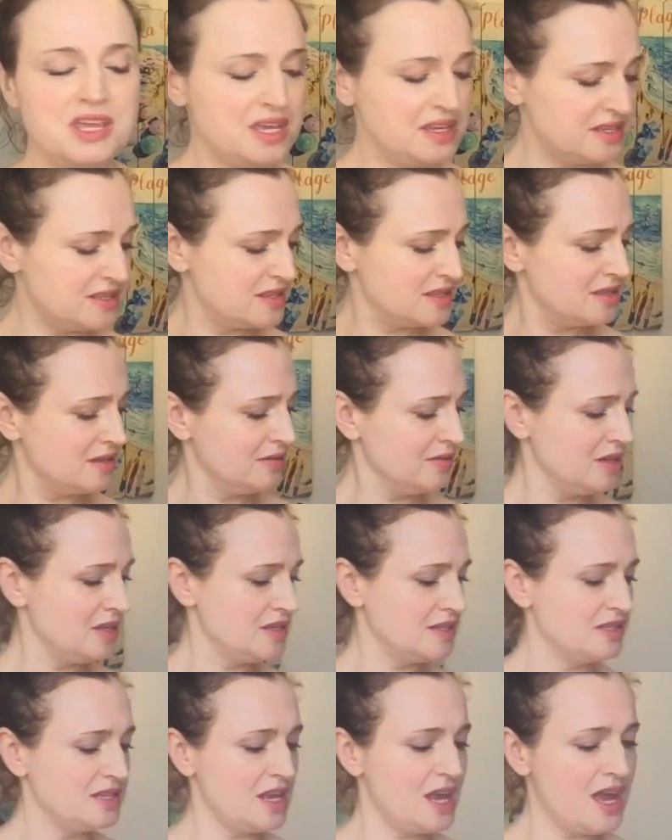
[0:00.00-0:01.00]
this,
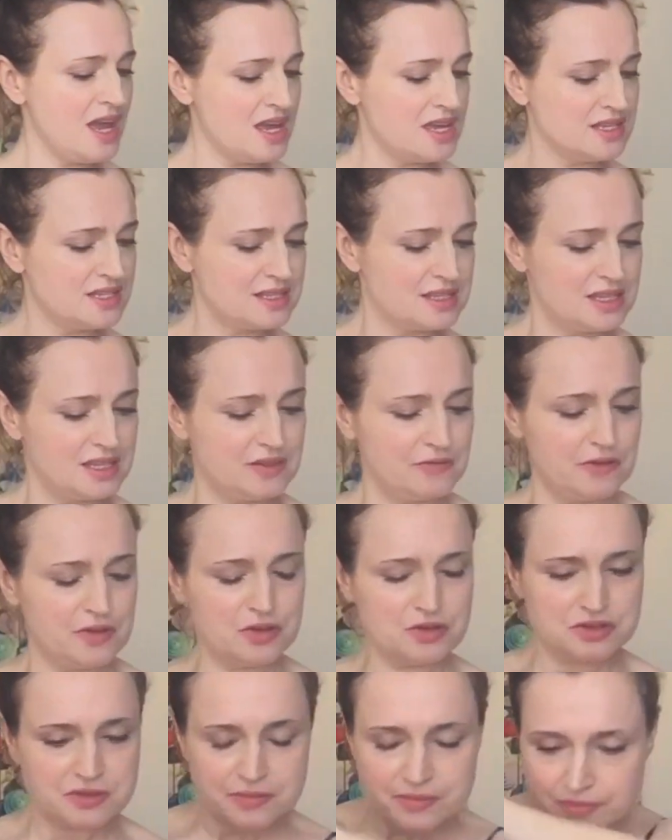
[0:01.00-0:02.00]
yeah, it
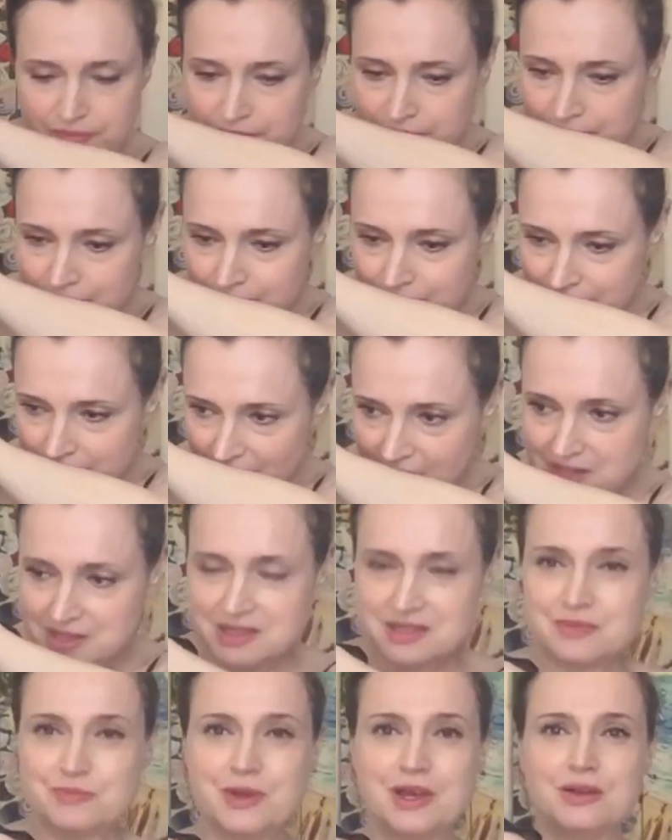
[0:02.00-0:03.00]
feels, and
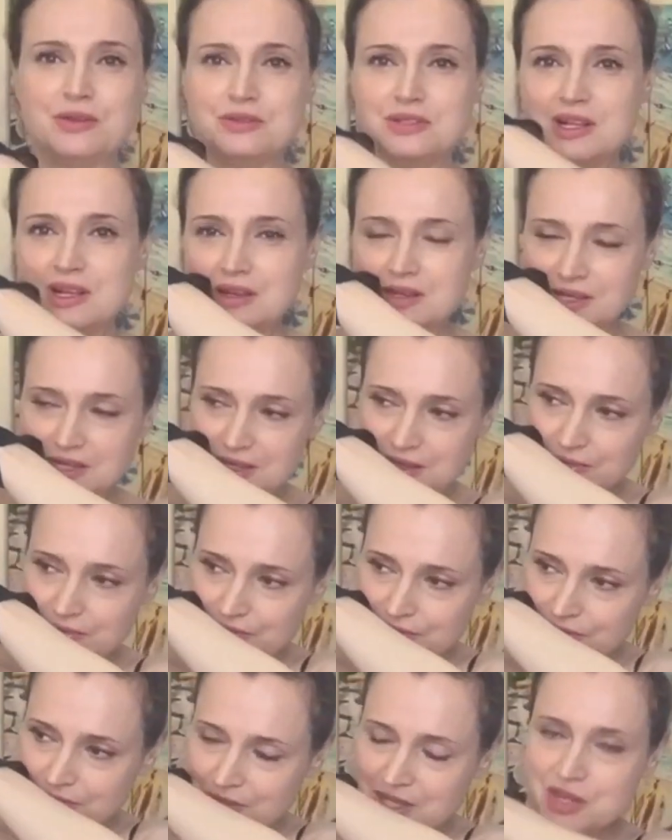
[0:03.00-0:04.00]
it smells like,
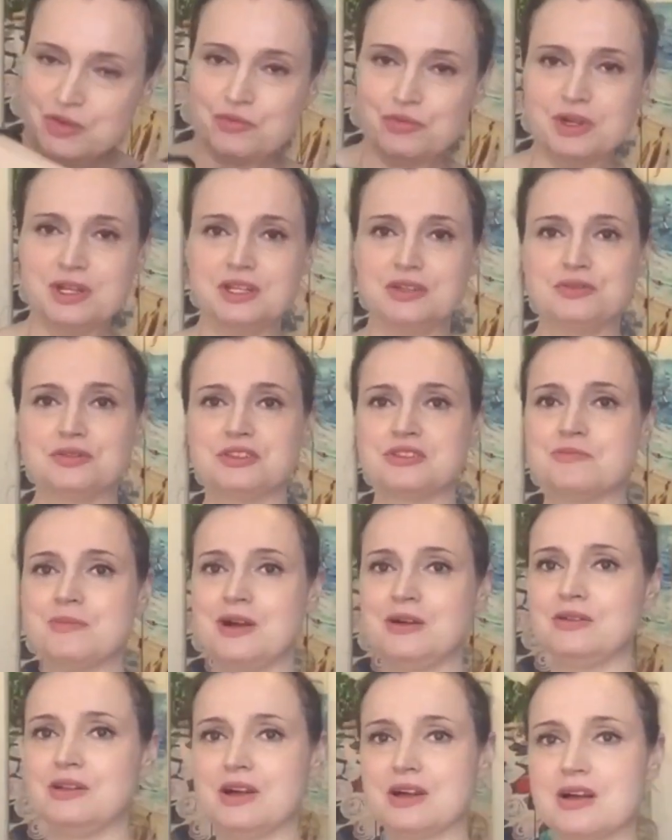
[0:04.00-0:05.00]
it really does
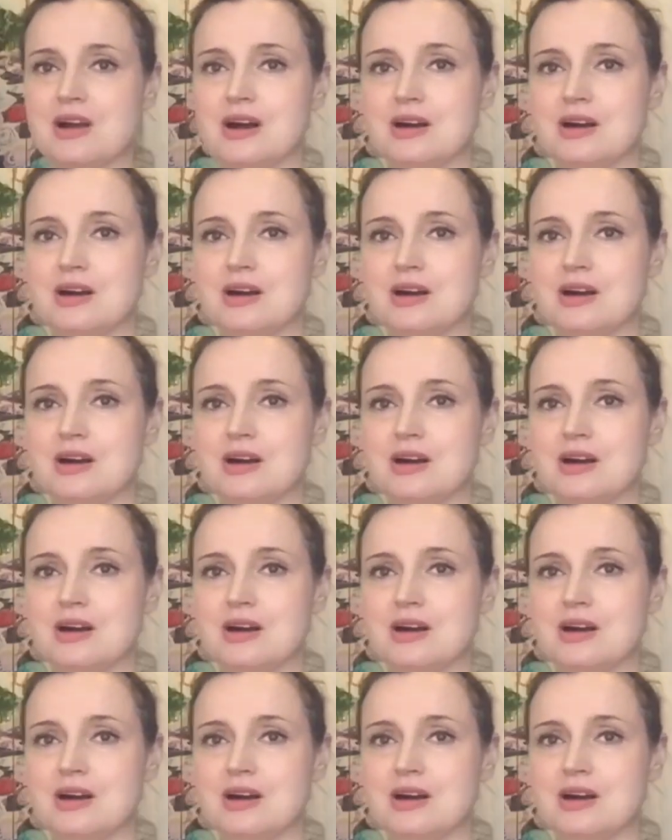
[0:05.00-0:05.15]
smell like